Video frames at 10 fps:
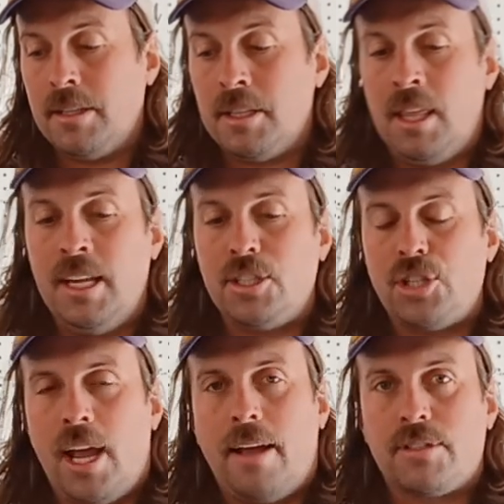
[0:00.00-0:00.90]
These
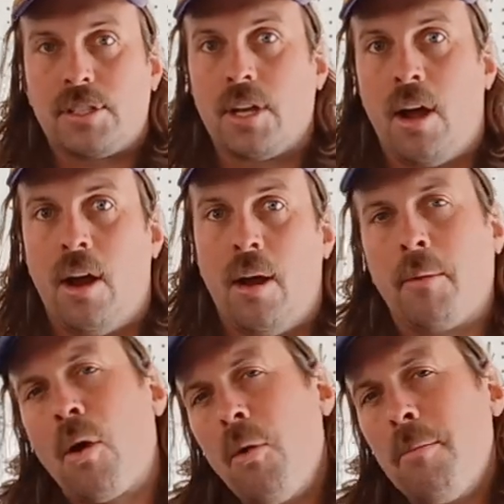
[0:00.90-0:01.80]
shafts are
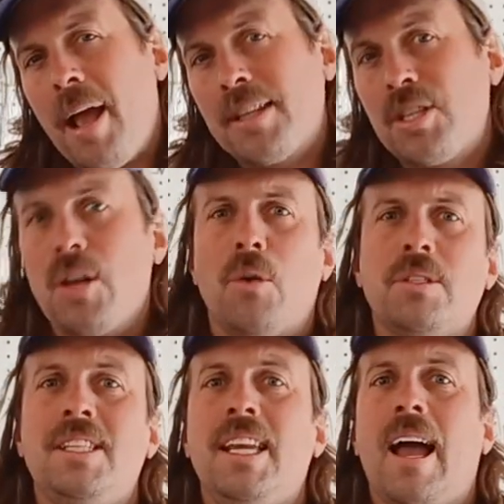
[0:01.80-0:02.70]
going back to the
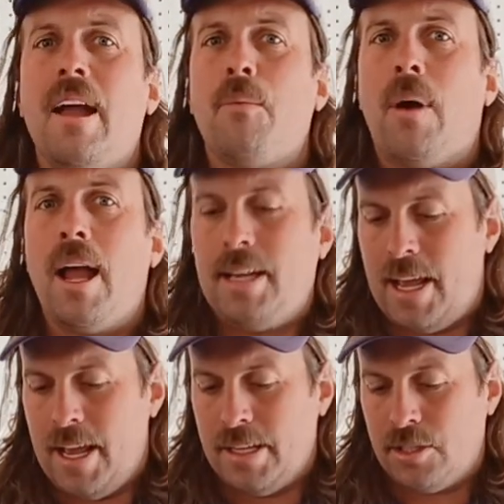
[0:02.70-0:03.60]
old DIY
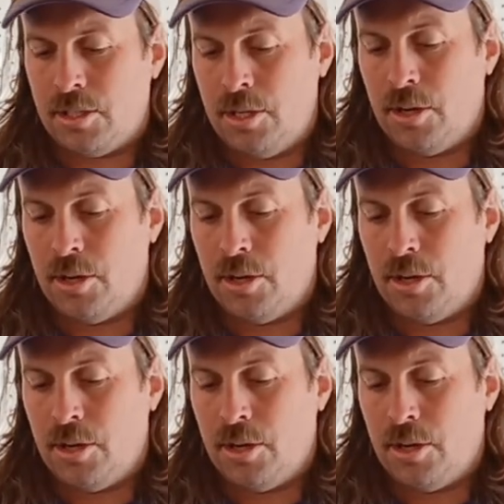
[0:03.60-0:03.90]
days.